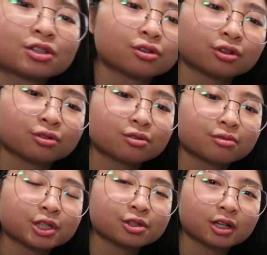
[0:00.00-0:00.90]
sort through
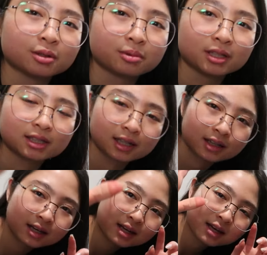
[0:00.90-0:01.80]
which are the ones that
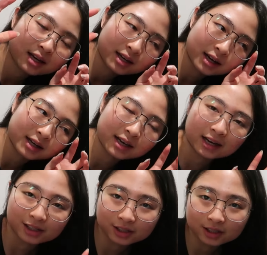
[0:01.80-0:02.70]
I
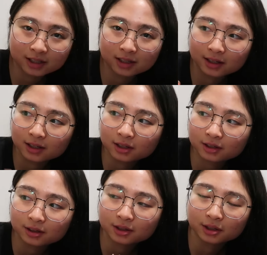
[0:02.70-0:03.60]
actually like
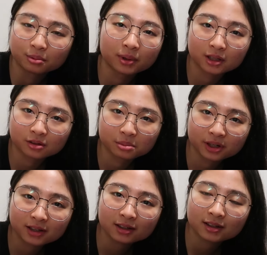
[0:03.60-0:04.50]
want to
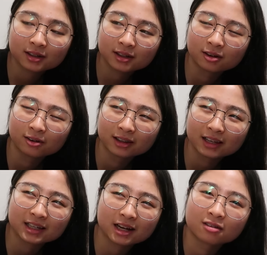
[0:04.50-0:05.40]
bring or
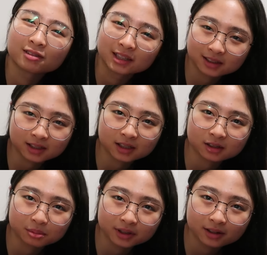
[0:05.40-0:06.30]
like are realistic
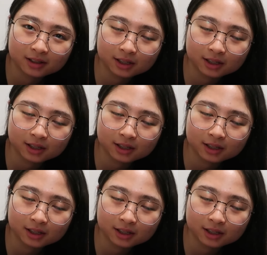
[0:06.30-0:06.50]
to bring.